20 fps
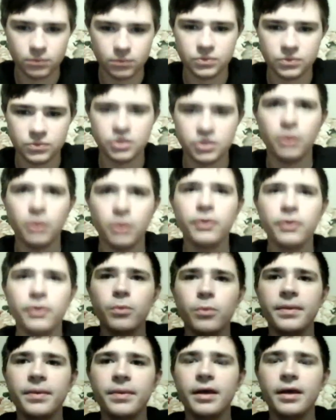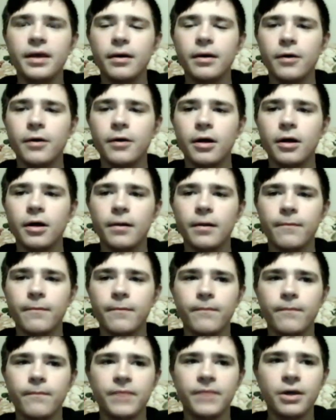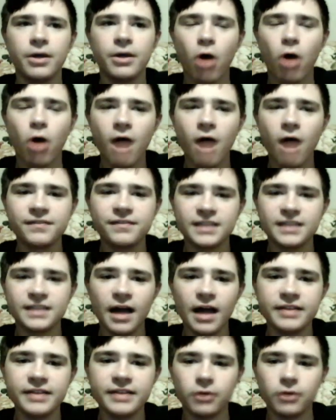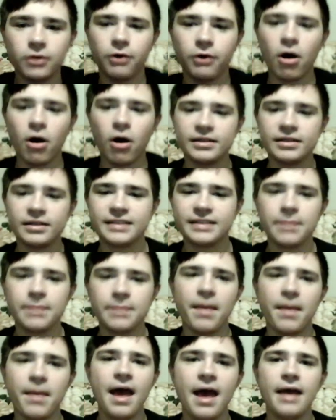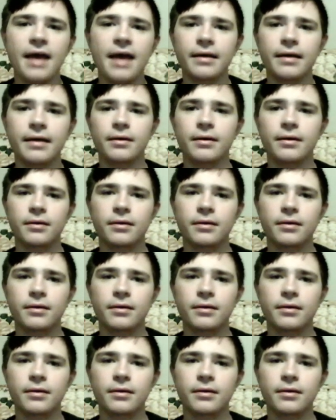So it'll be an offsides on Austin Peay.